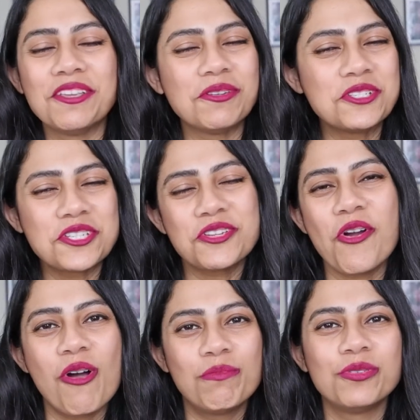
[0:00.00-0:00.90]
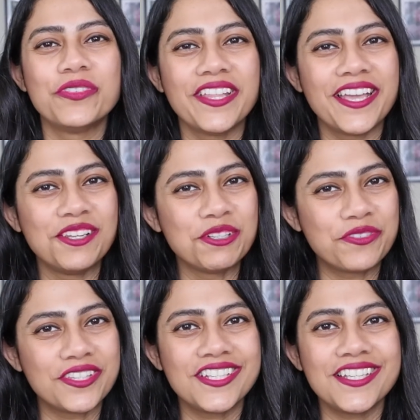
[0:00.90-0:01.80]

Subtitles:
you can just hop over there and look for the